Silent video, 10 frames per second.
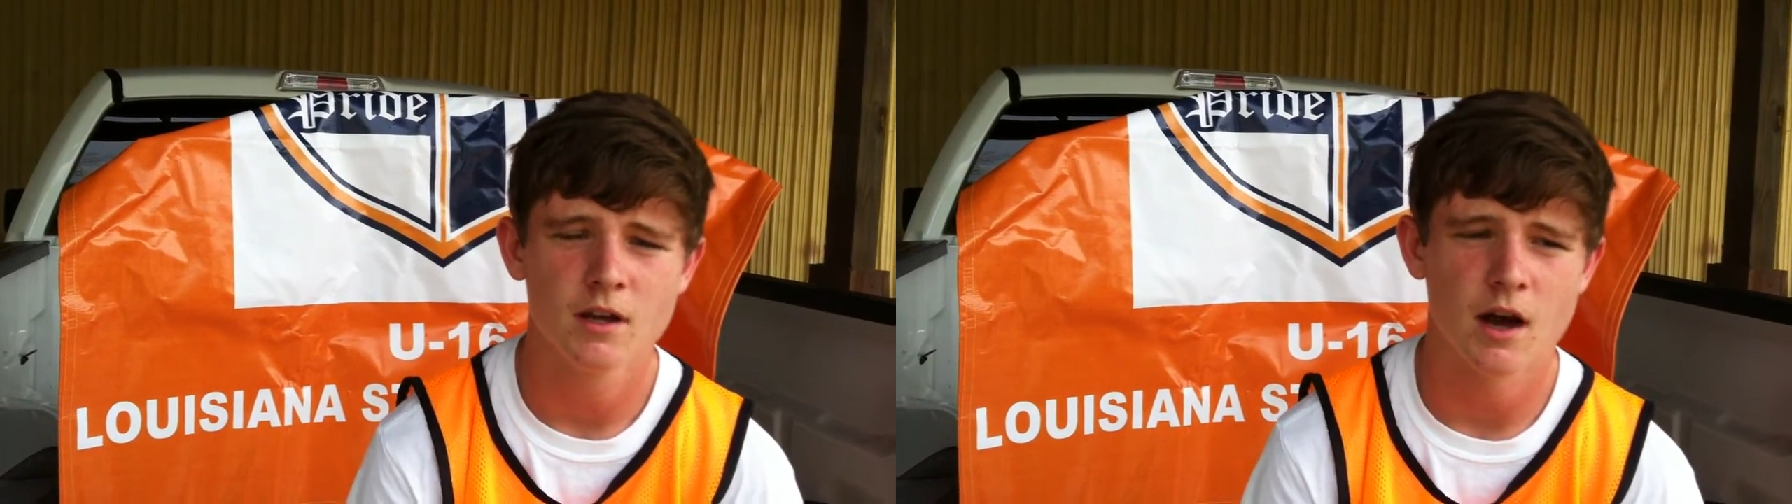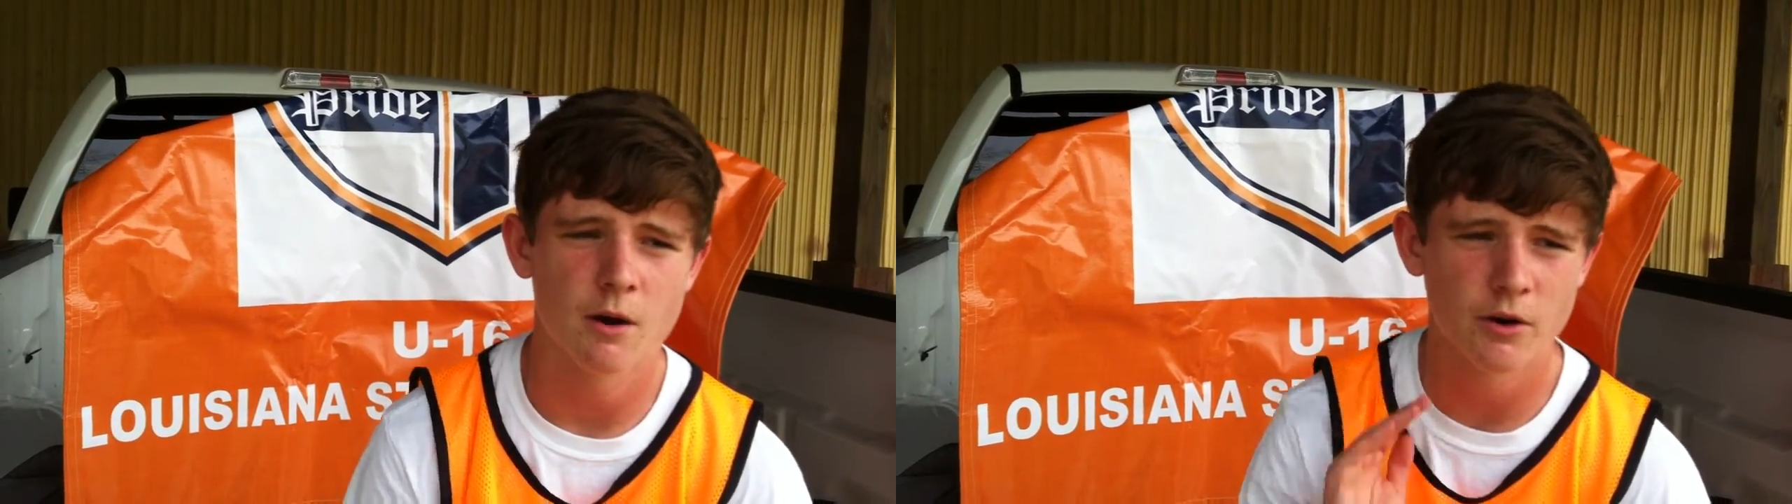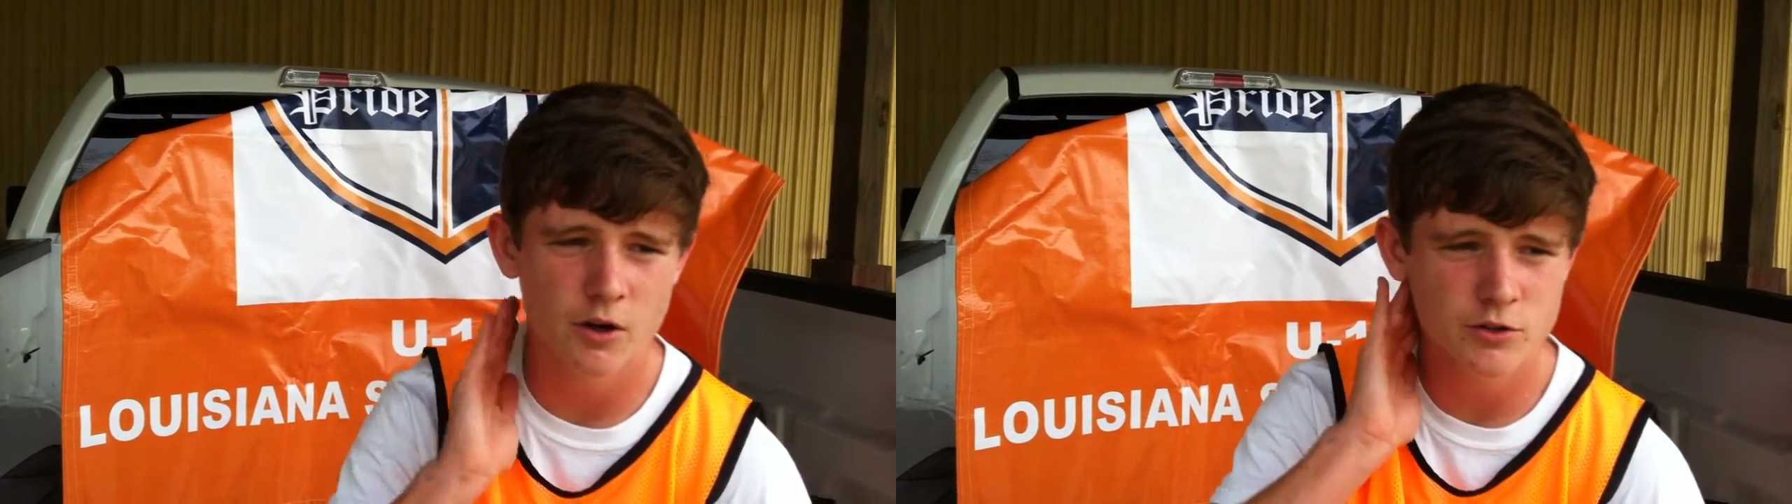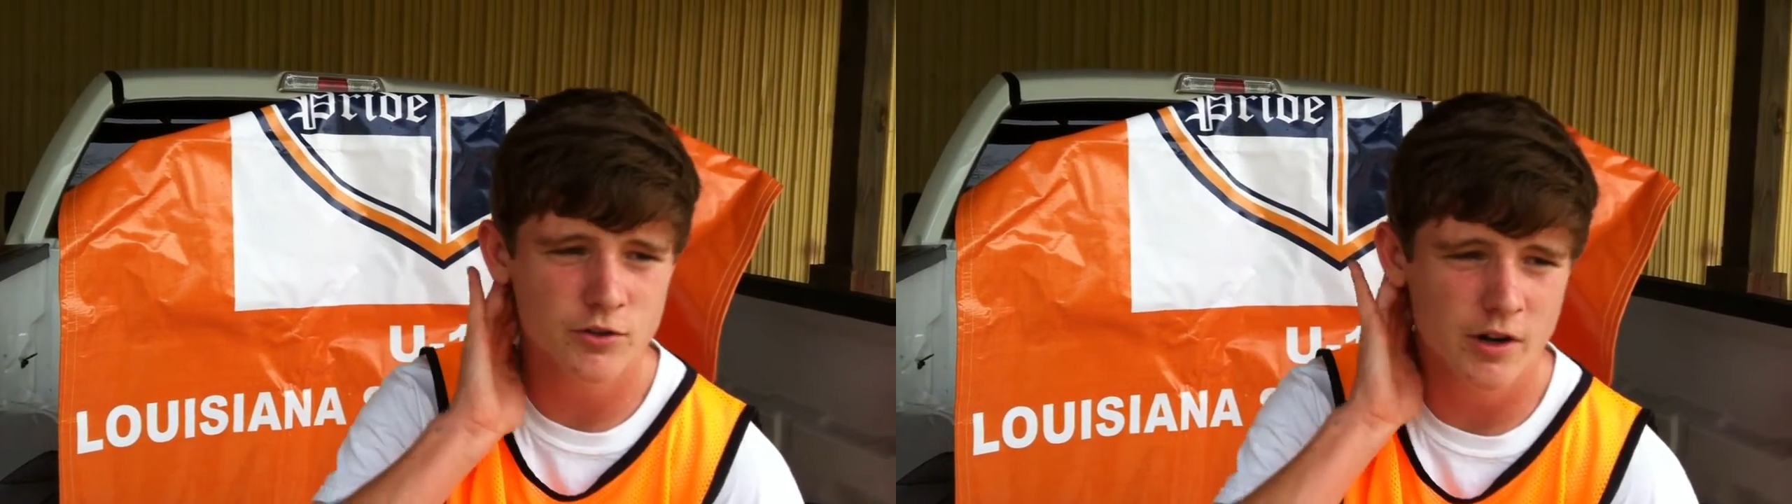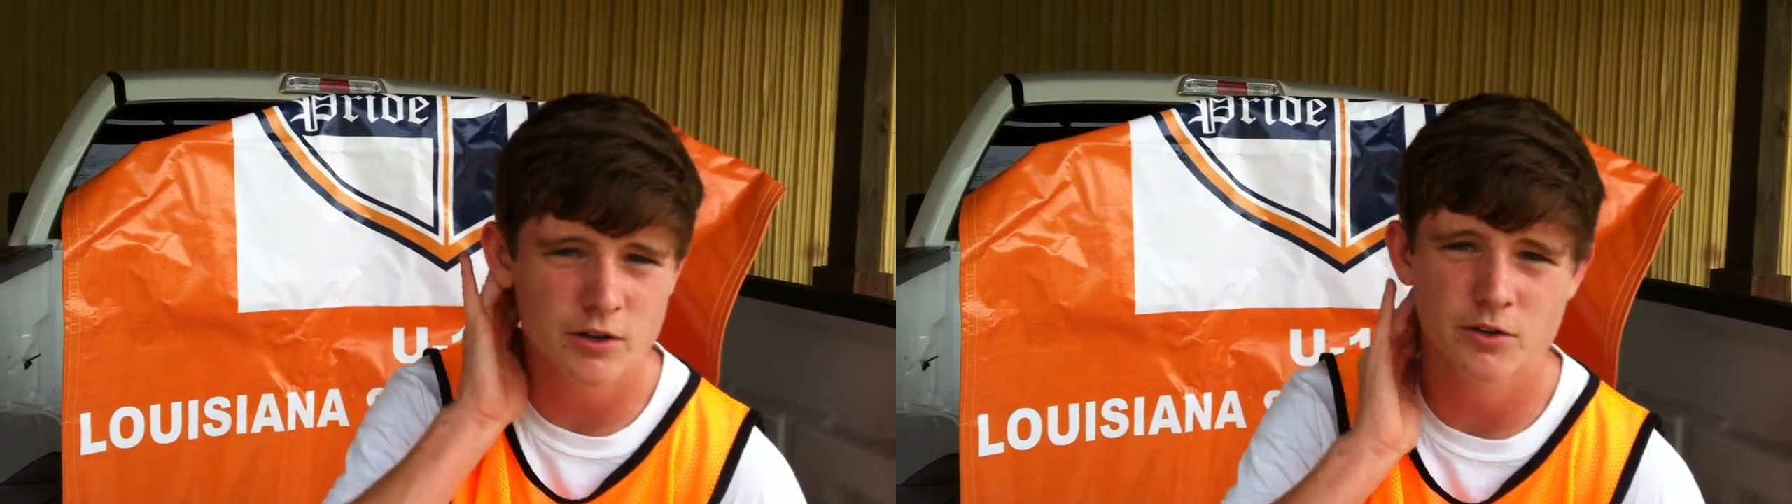I would always
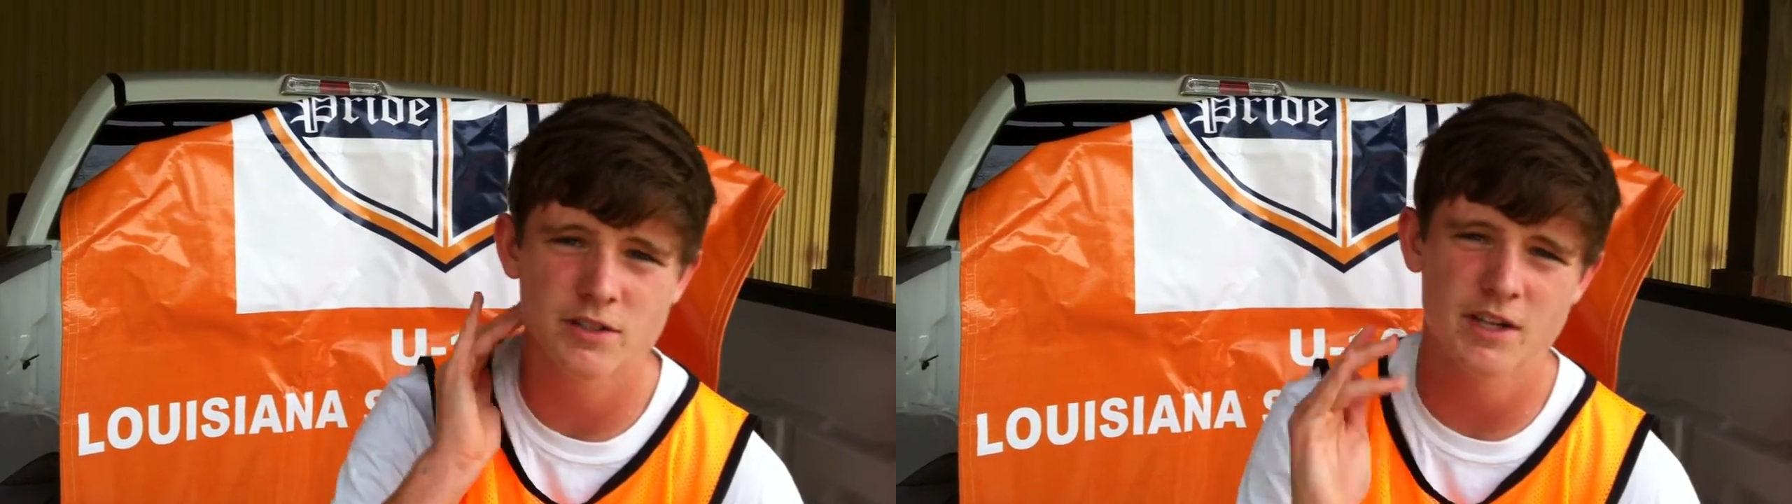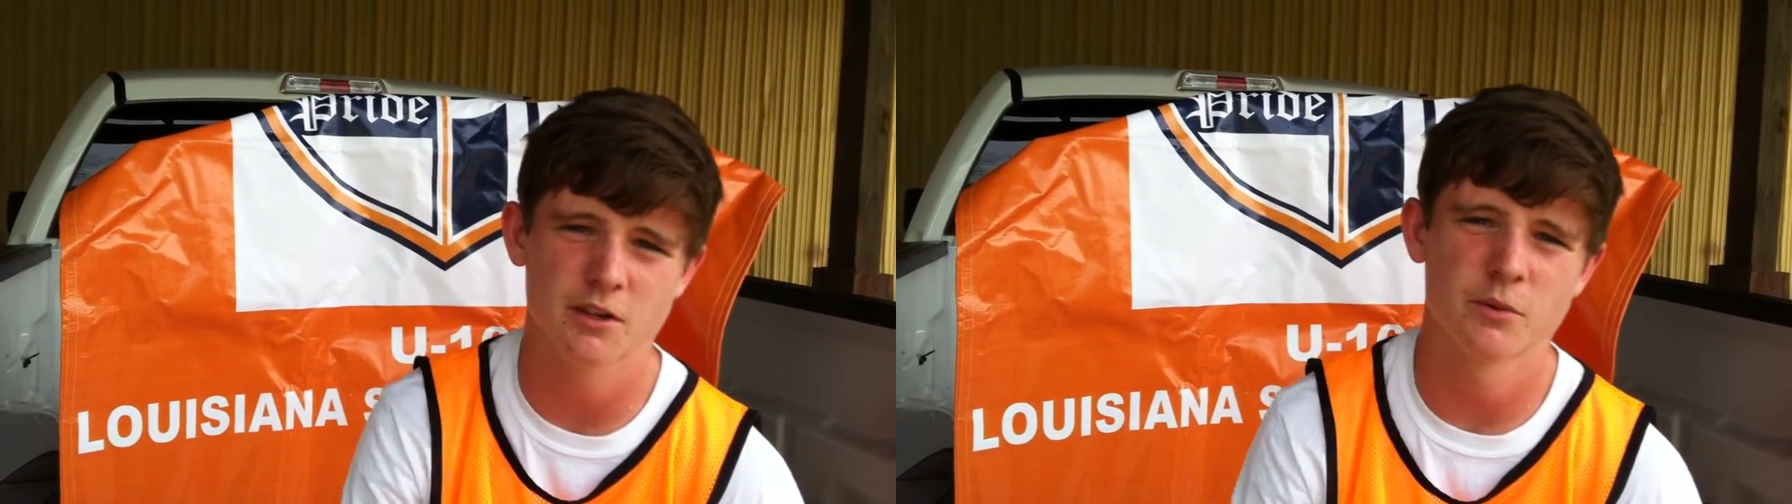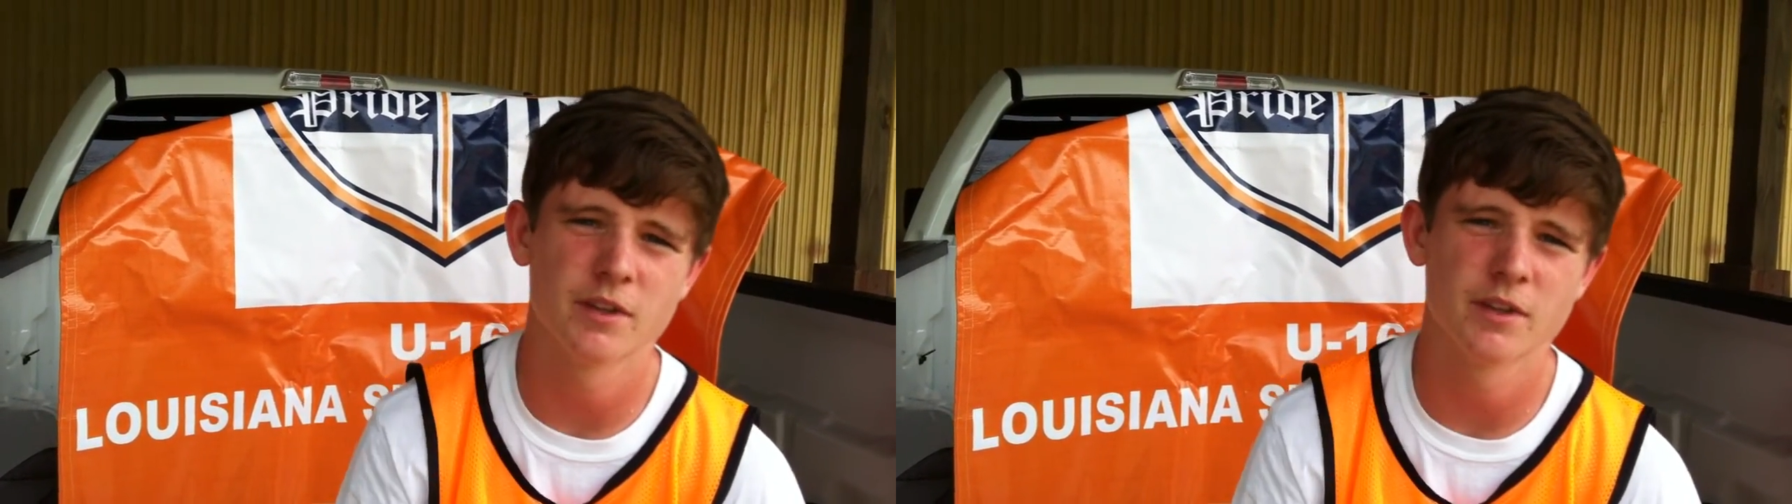try and do exactly